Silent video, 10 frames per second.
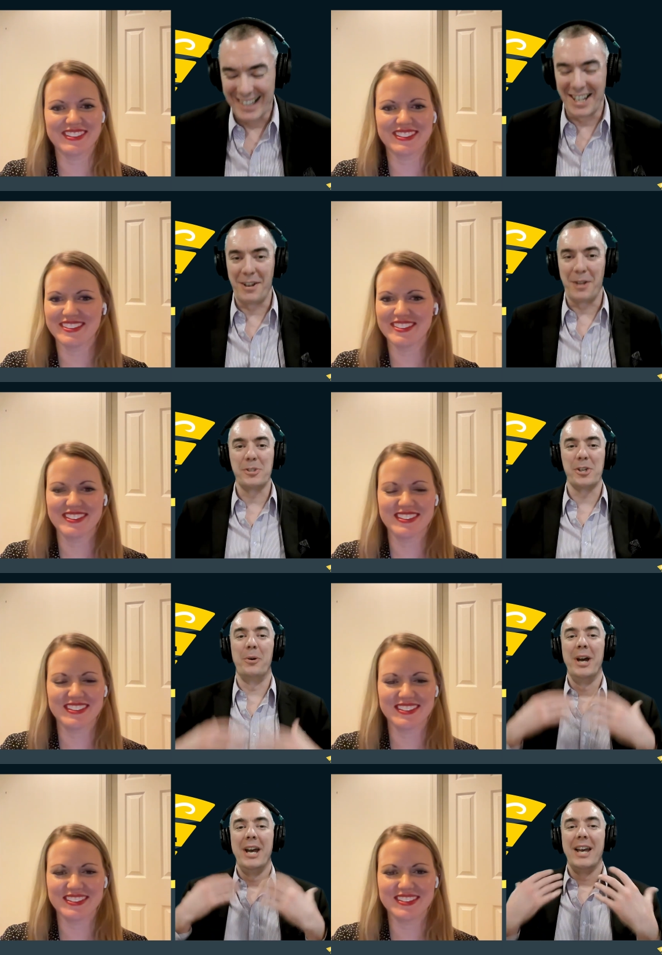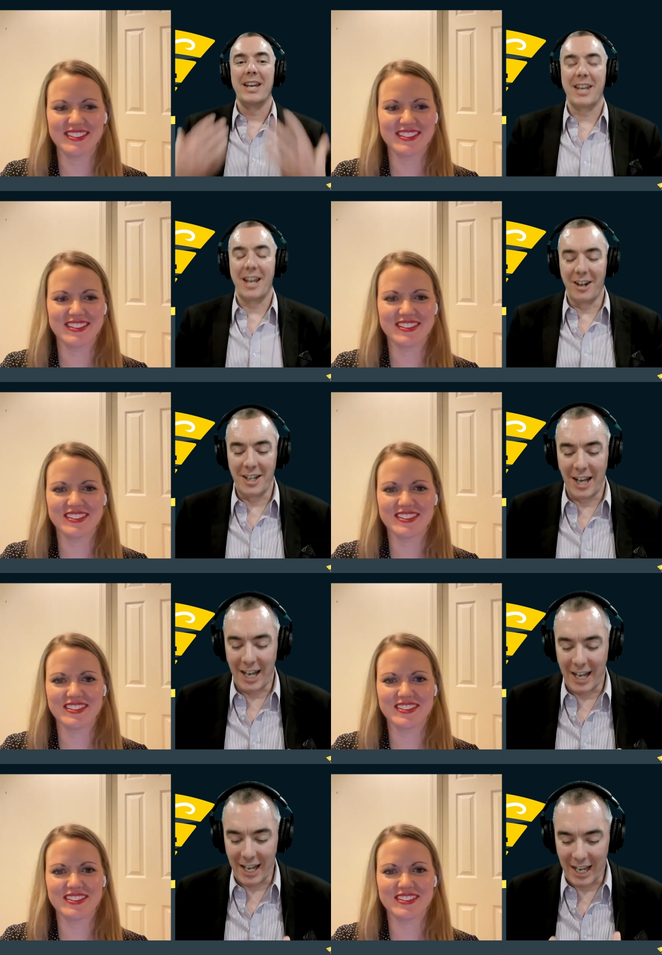Speaker 1: Love it. So, Karen,
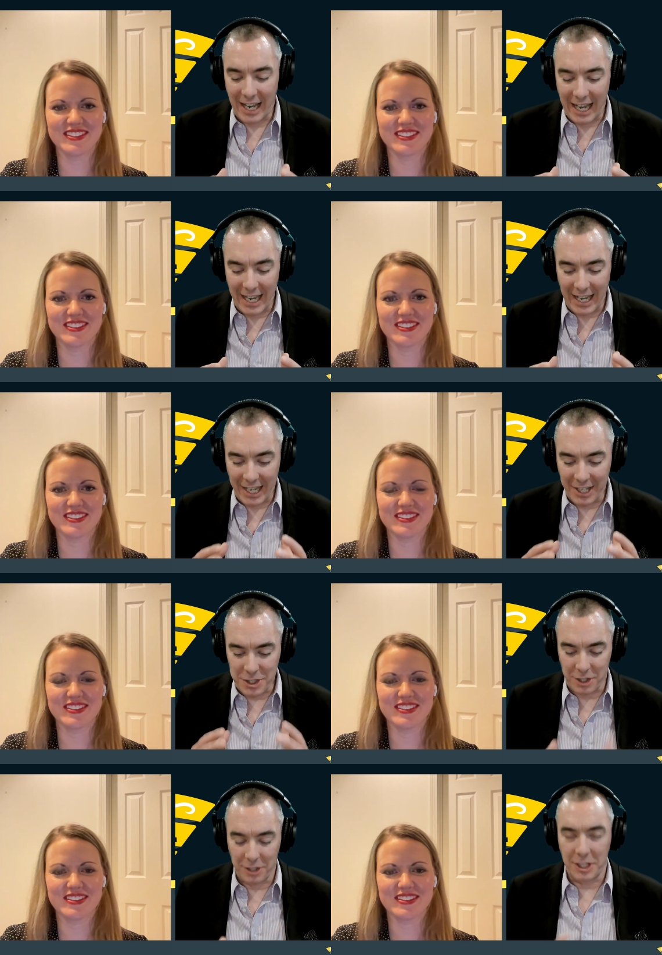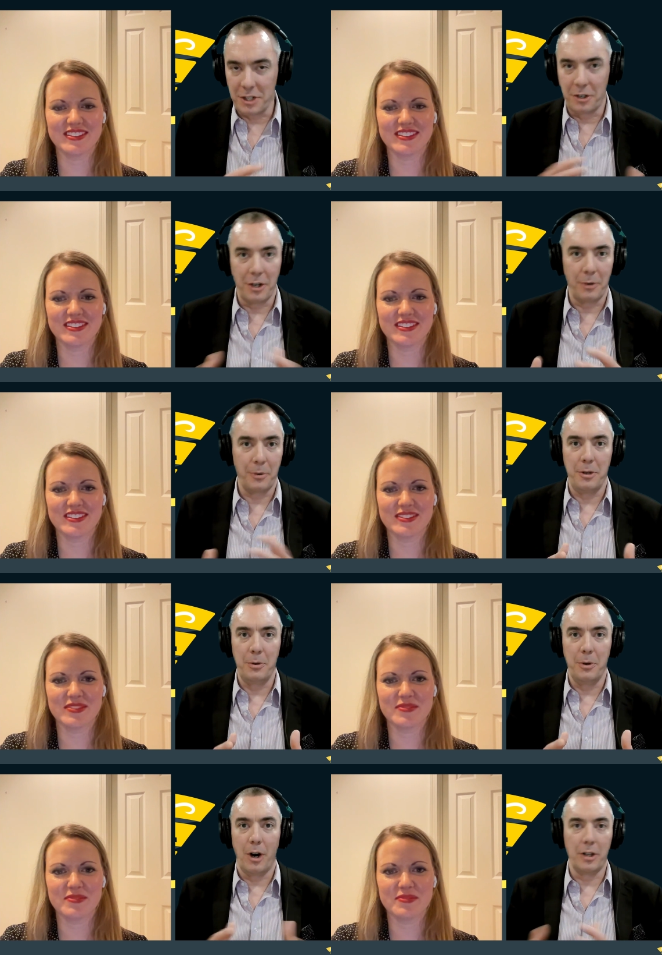uh, I, I can certainly nerd out with
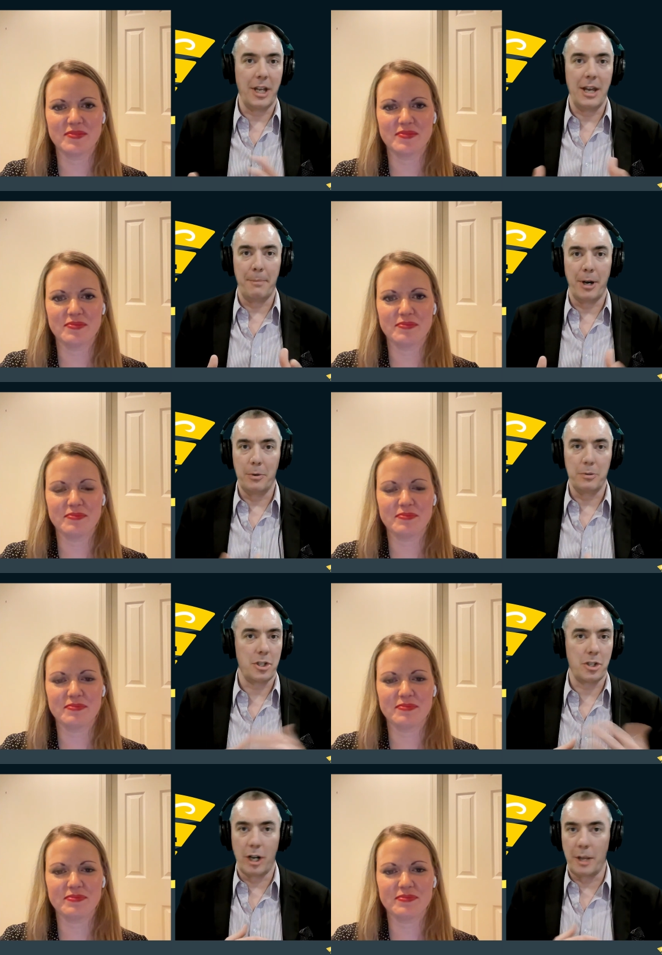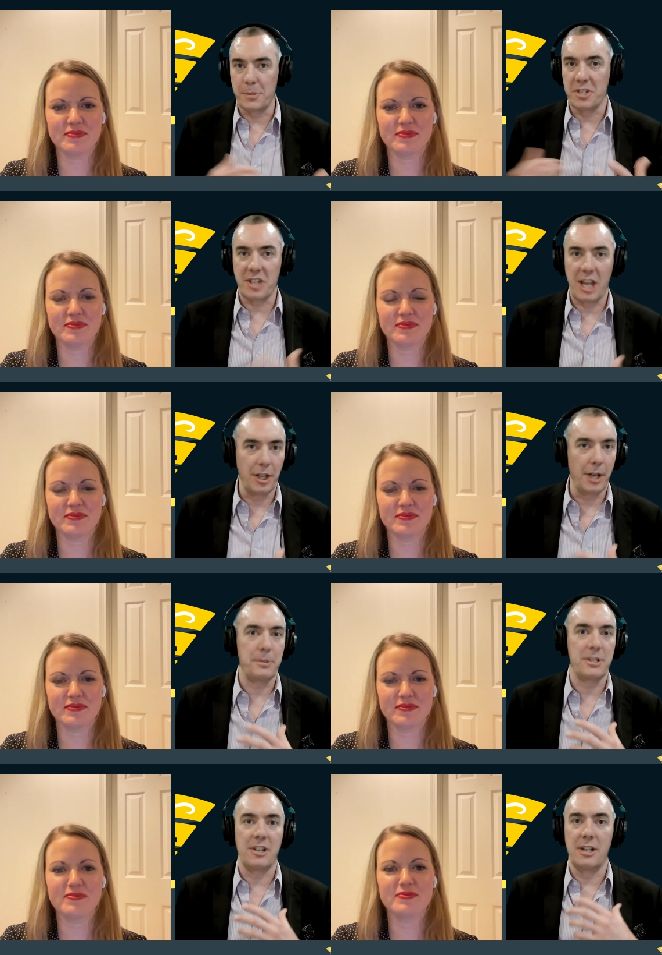you all day about startups and scale
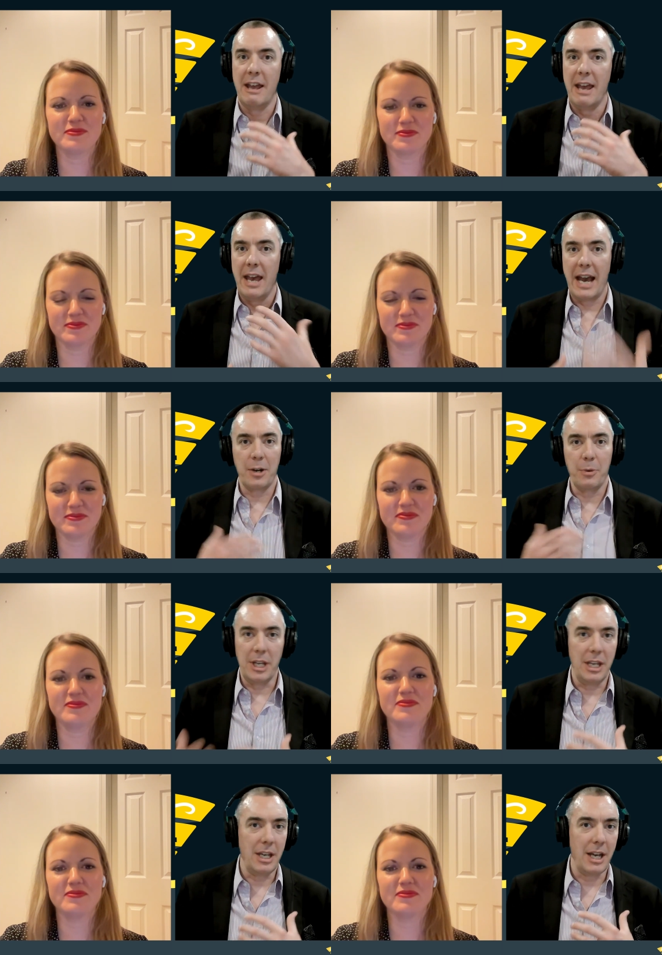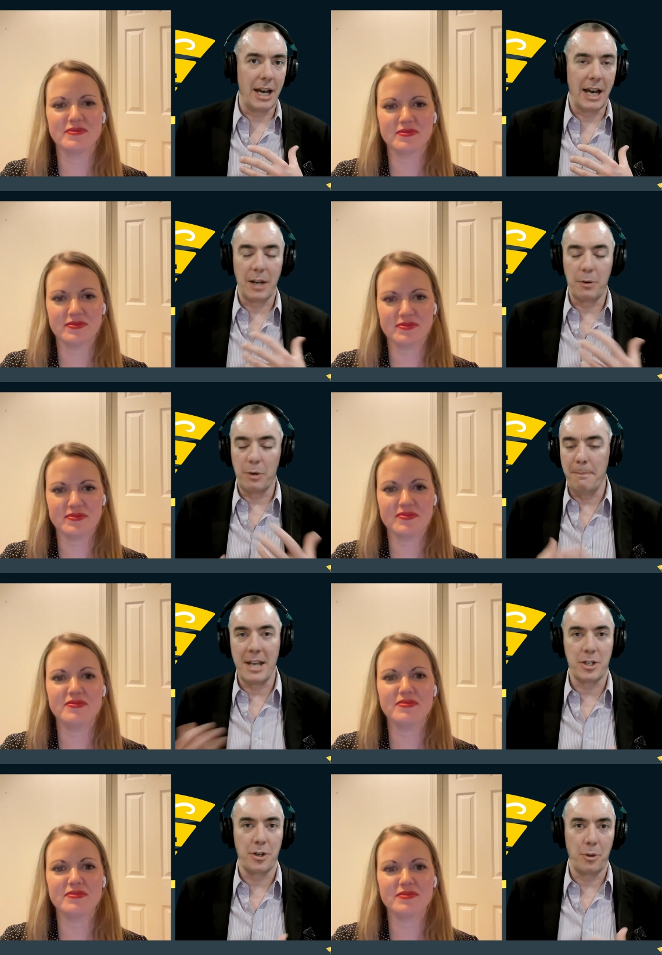ups and how do we uh, how do we
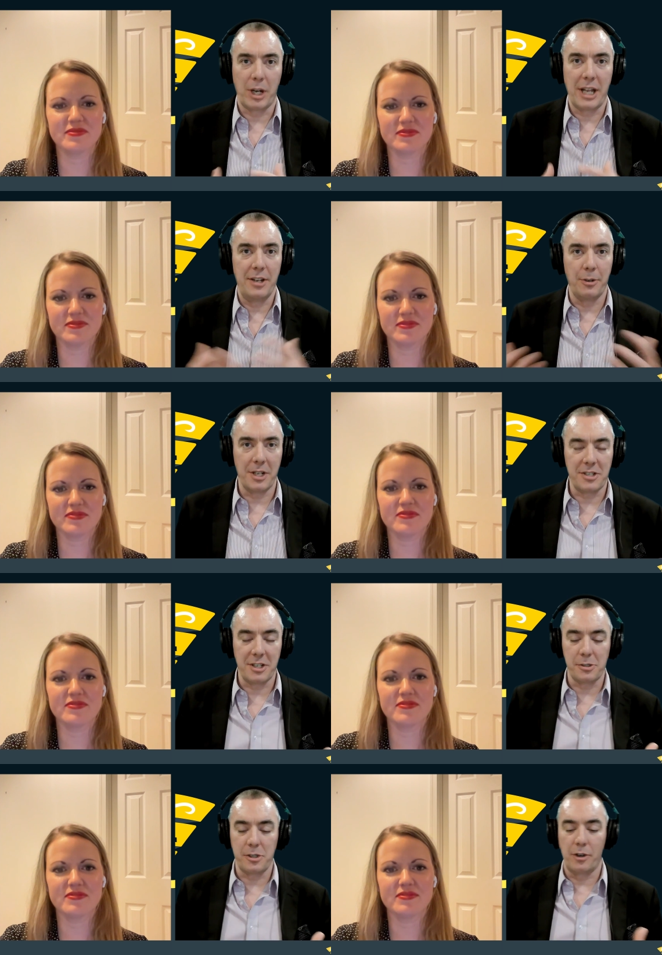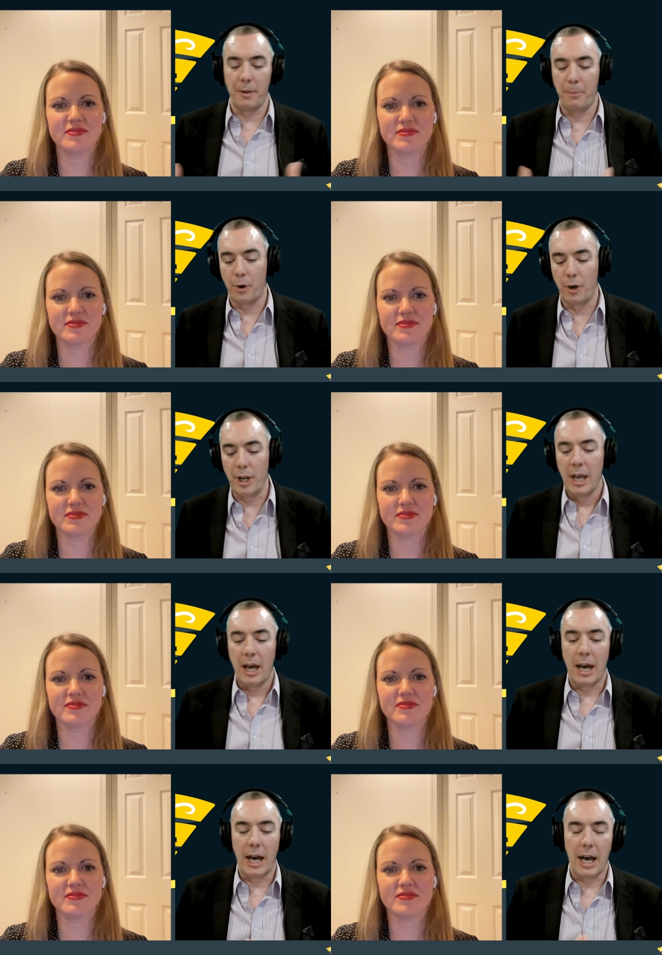make sure that we're getting the right sales leader on board.
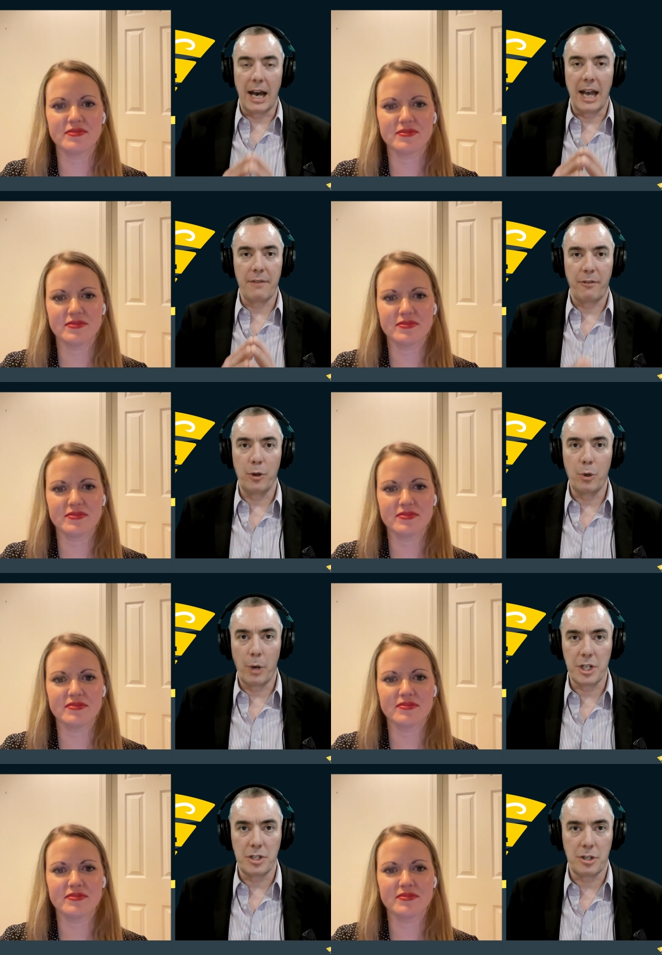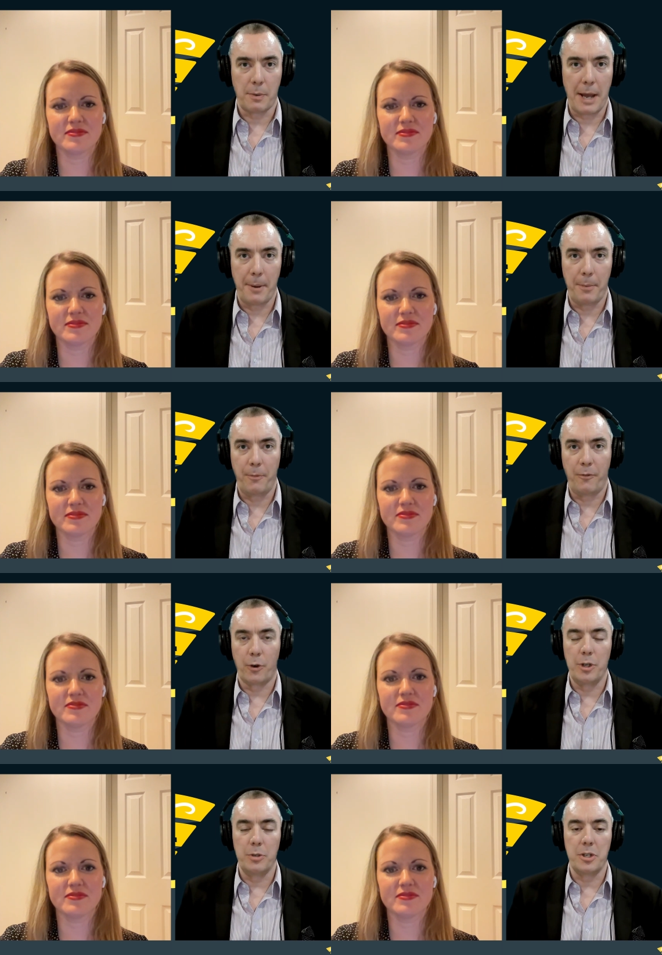Uh, I have a few questions to wrap up
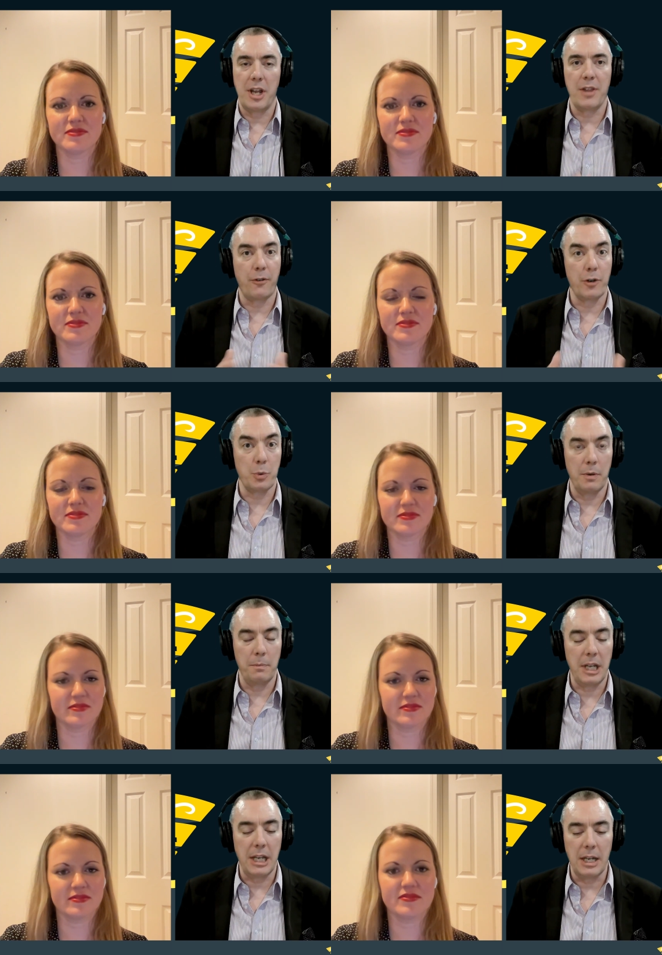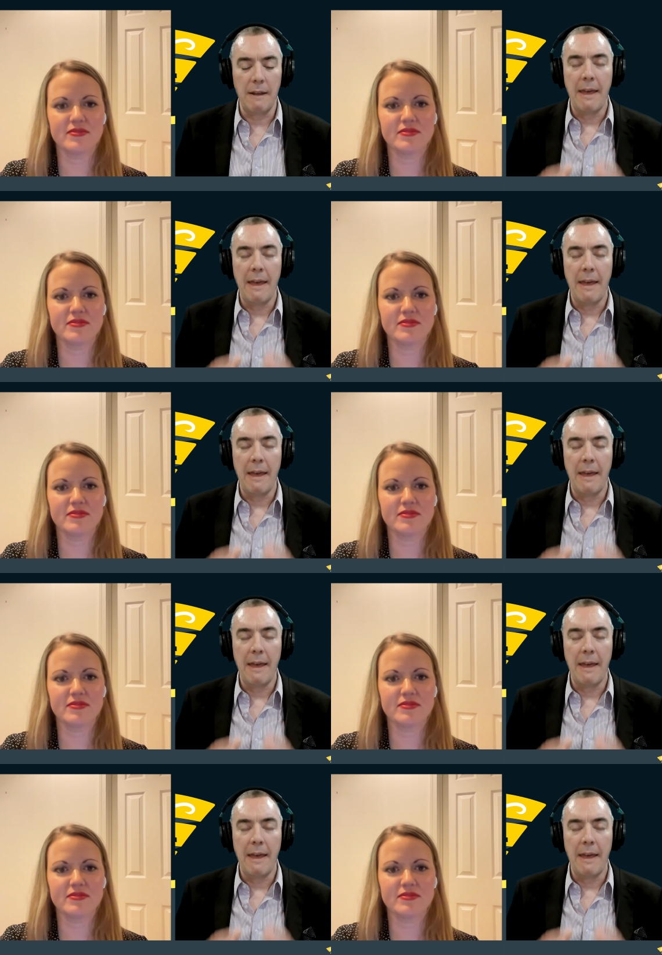for you today. The first one being,